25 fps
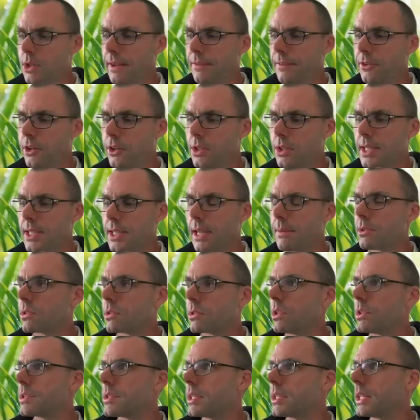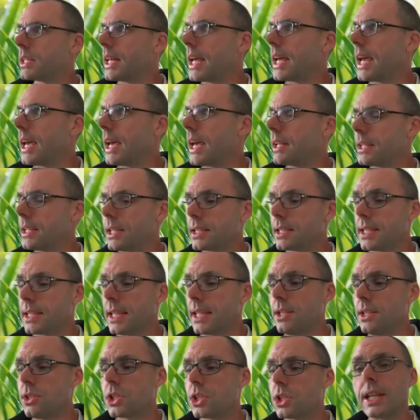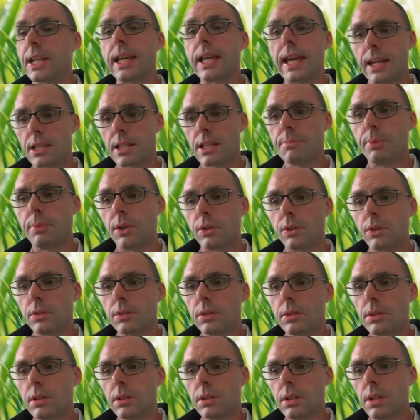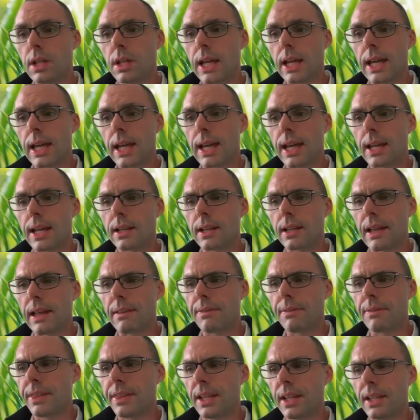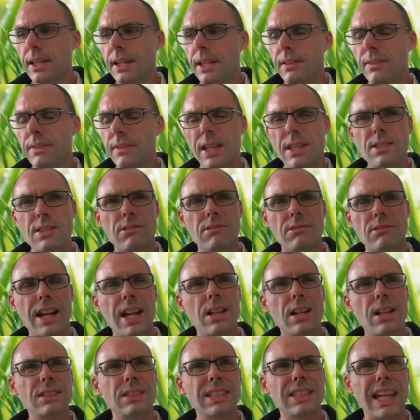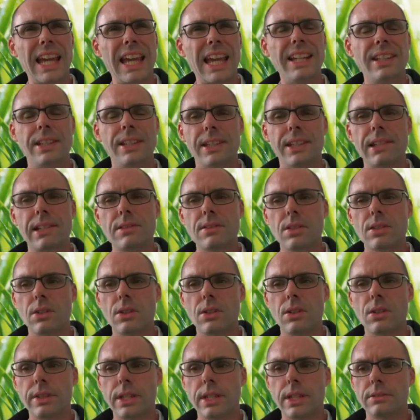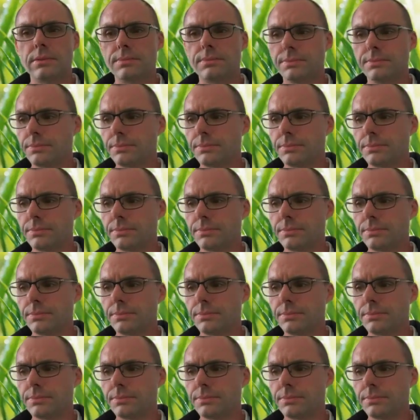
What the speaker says: I first came across it at a teaching expo, and I'm thinking that's around 8 years ago now.